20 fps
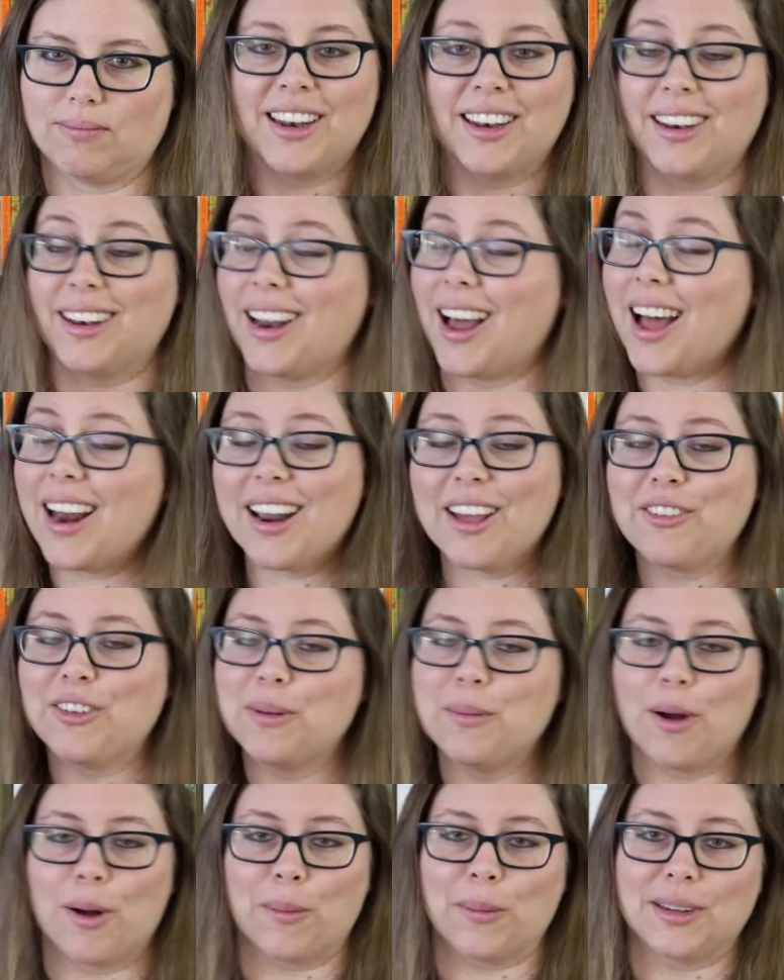Not every
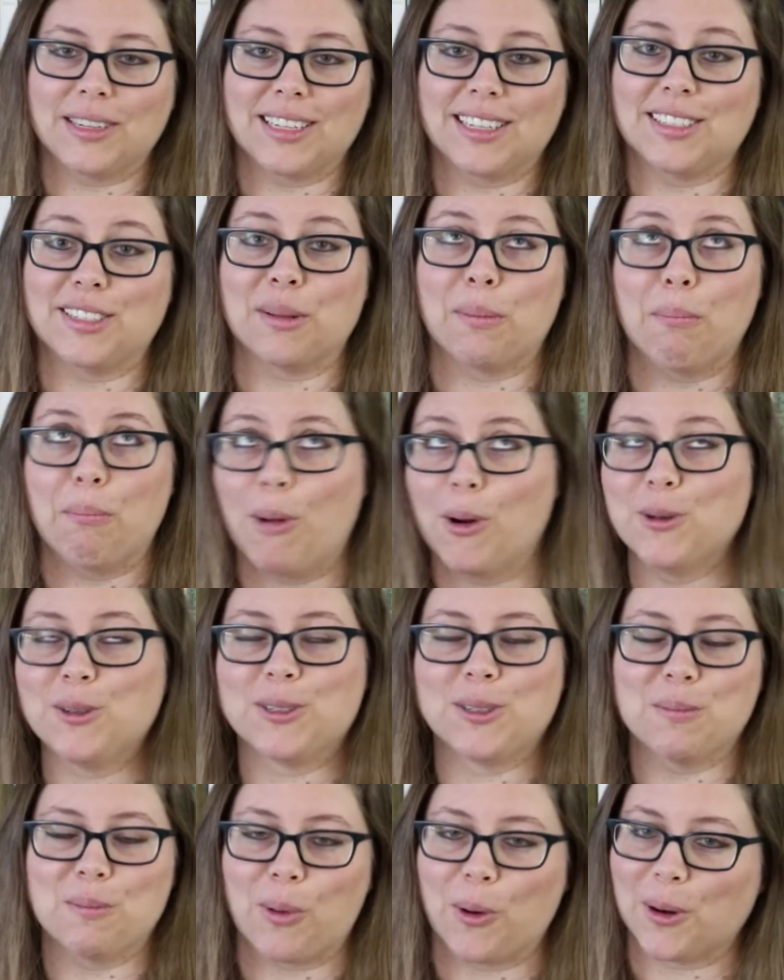moment is the
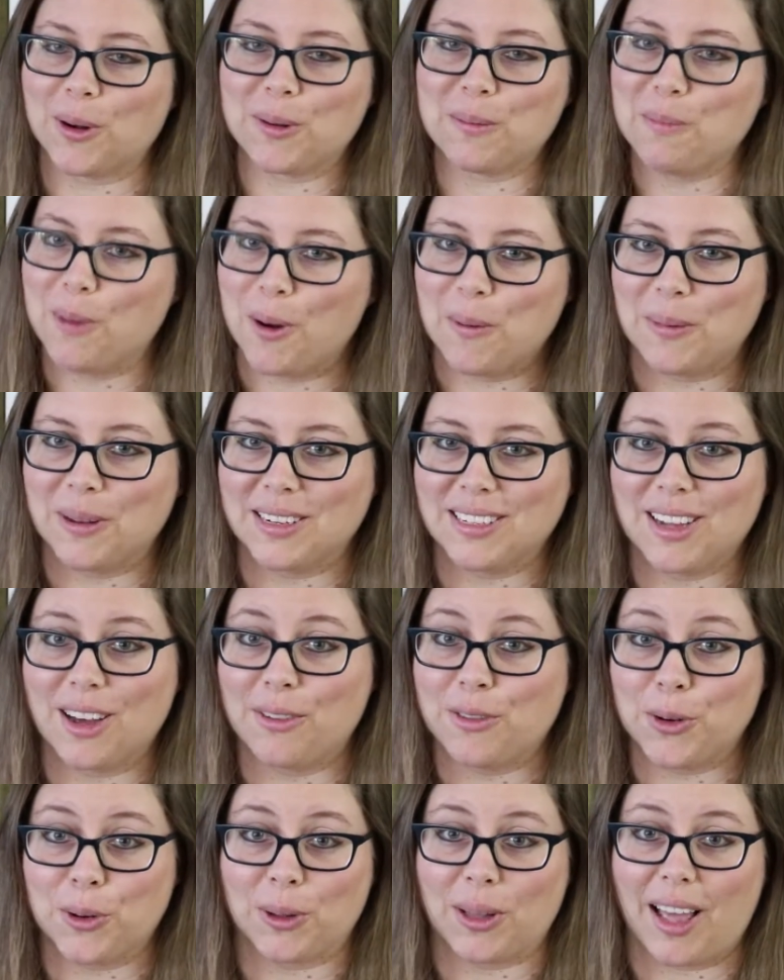most important moment
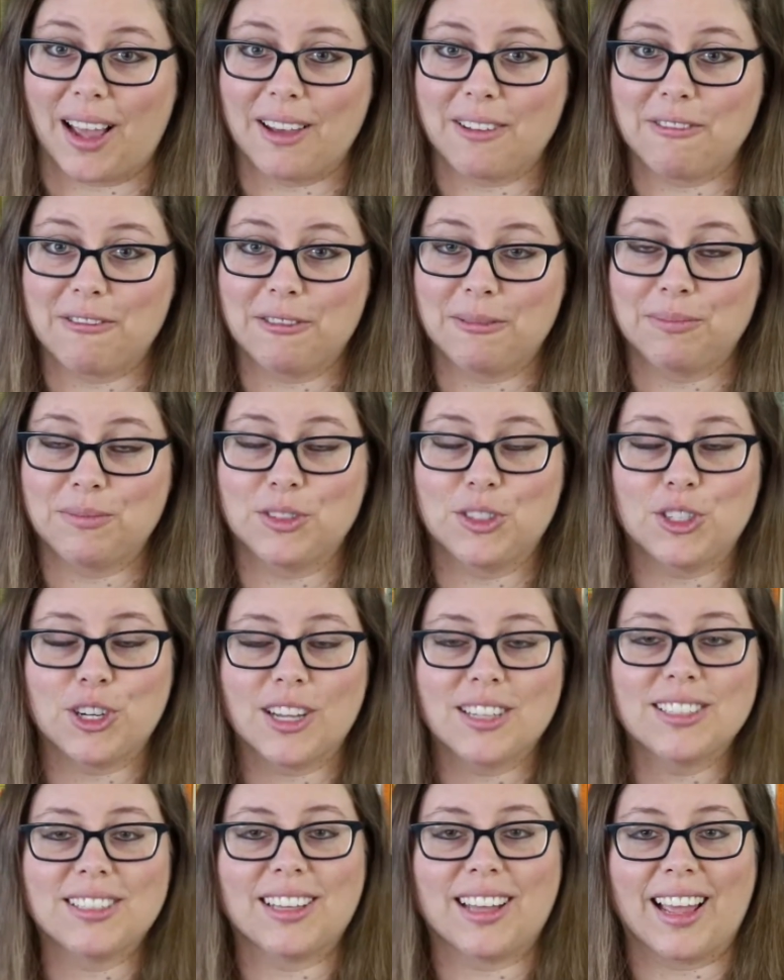of your life,
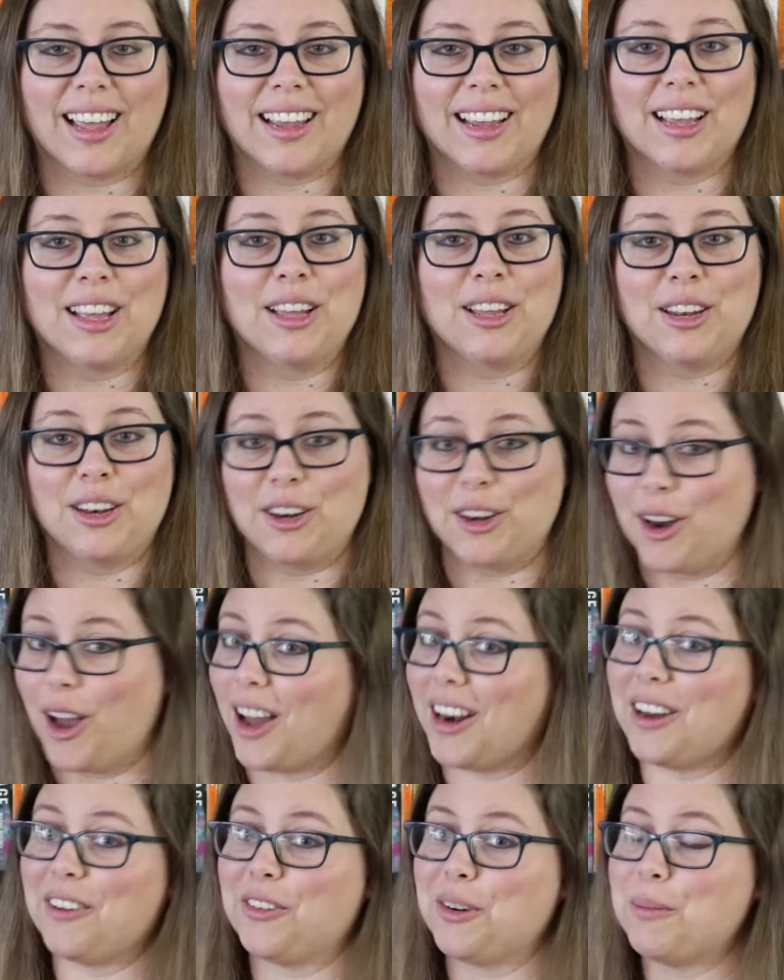just like
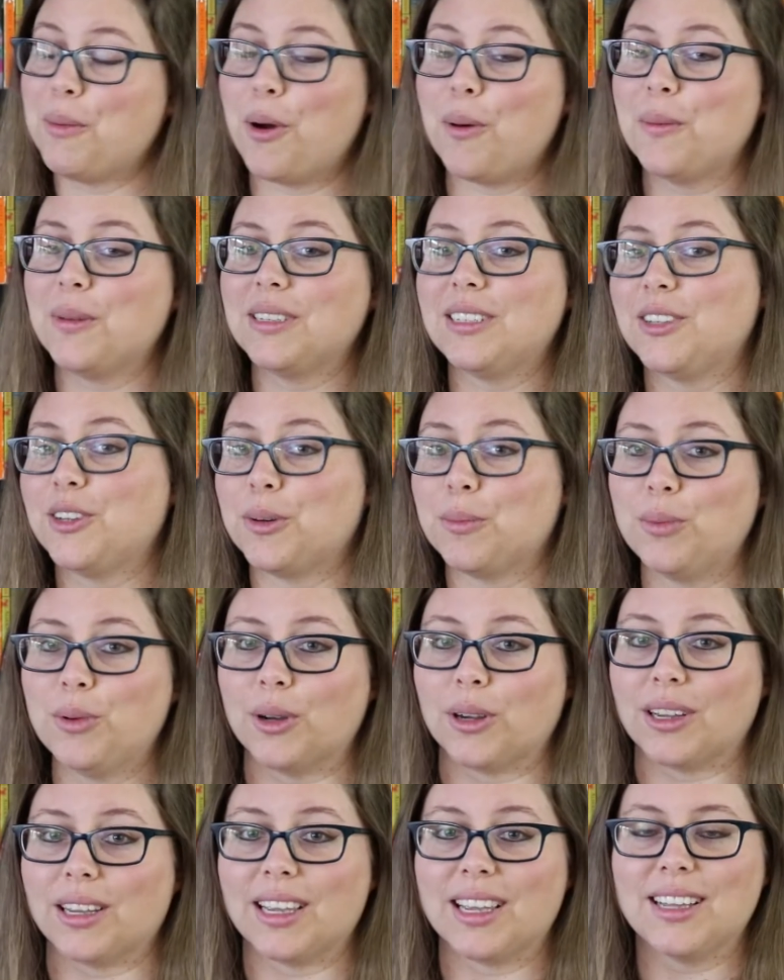Not every moment in your
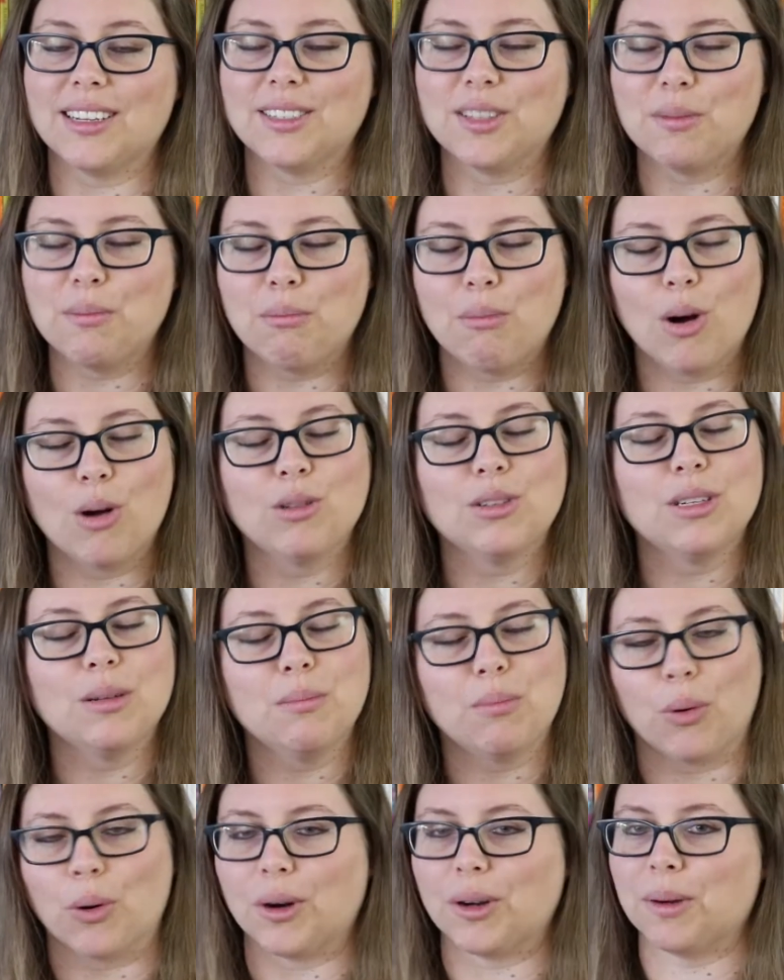book is the most
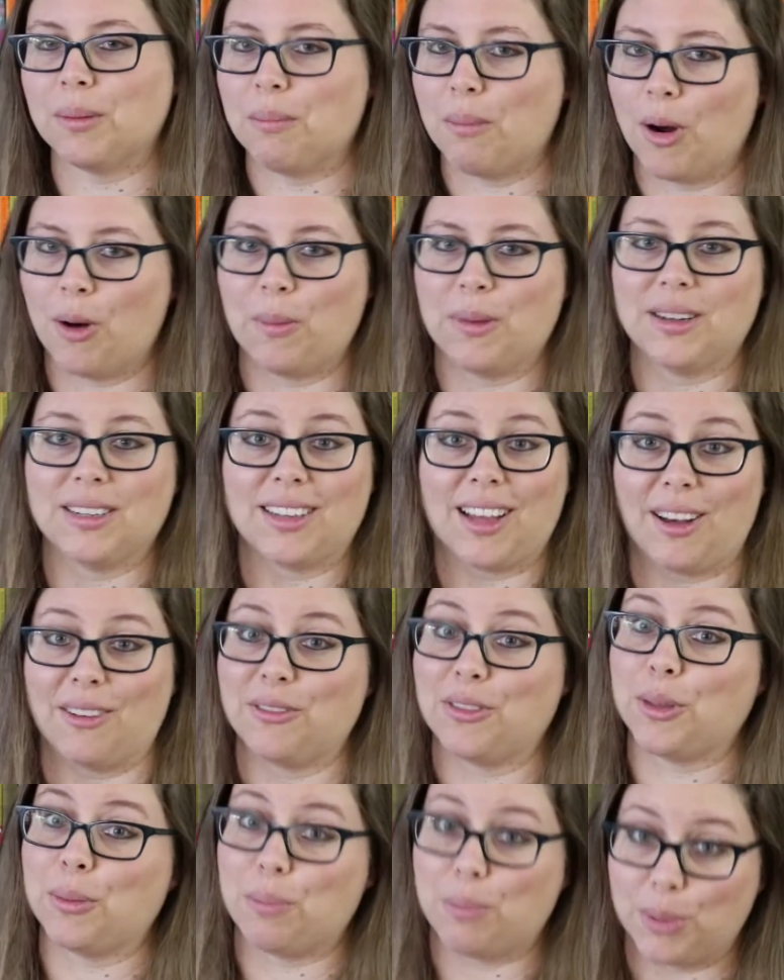important moment
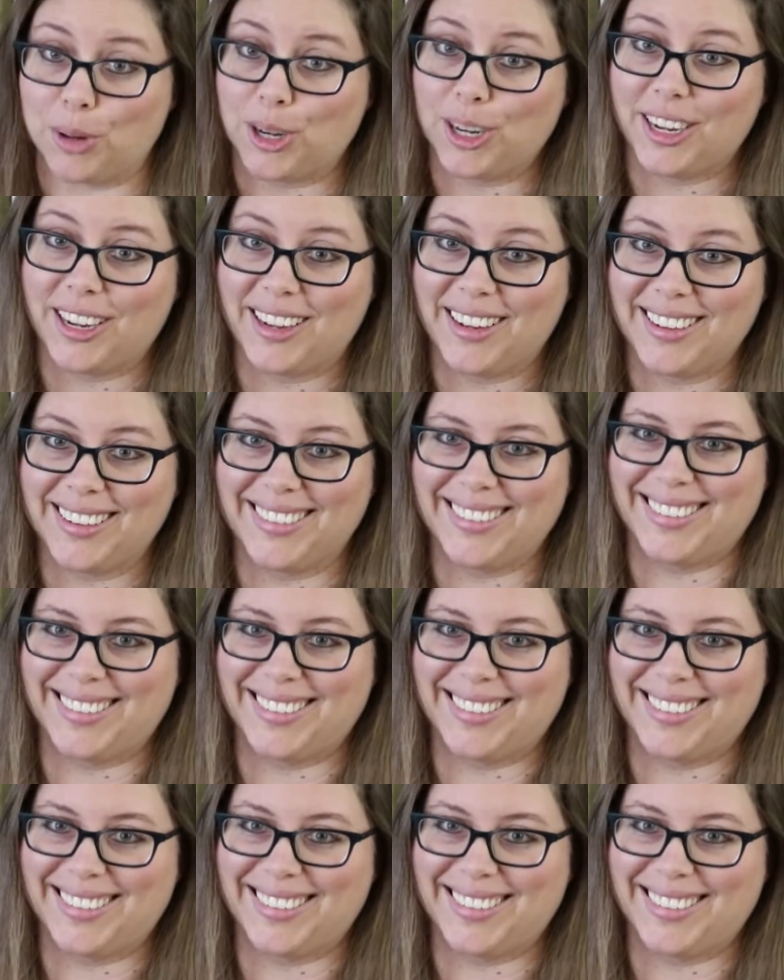of the book.